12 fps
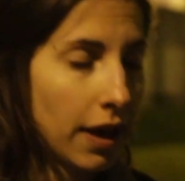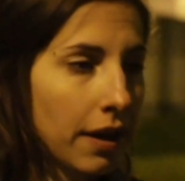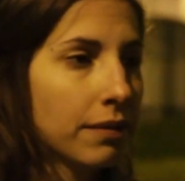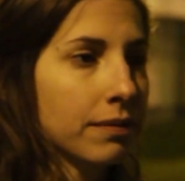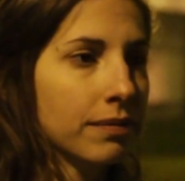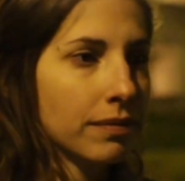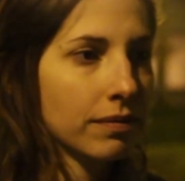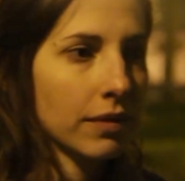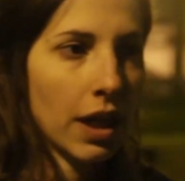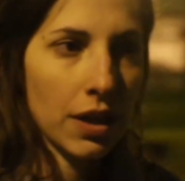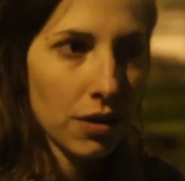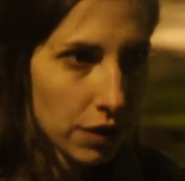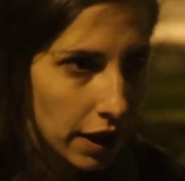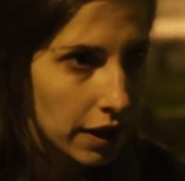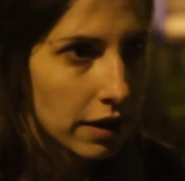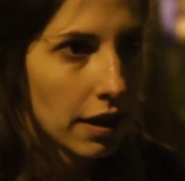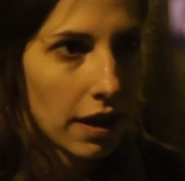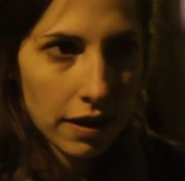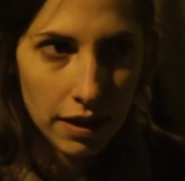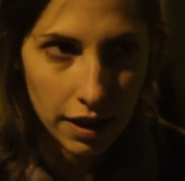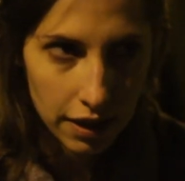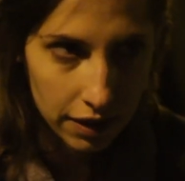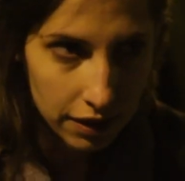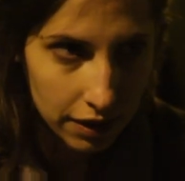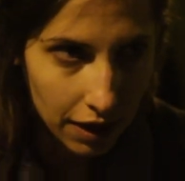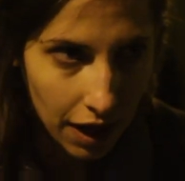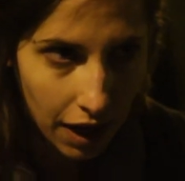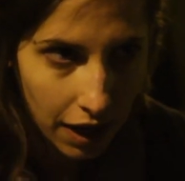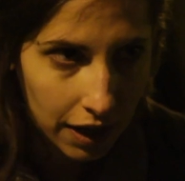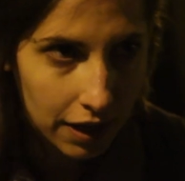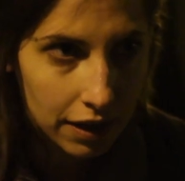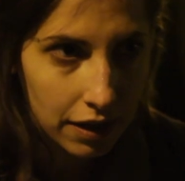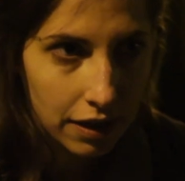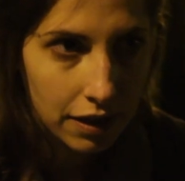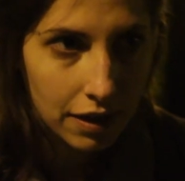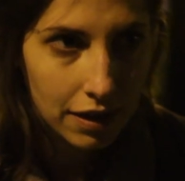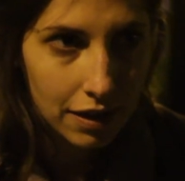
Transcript: and yeah, then I can do that. You're the distraction.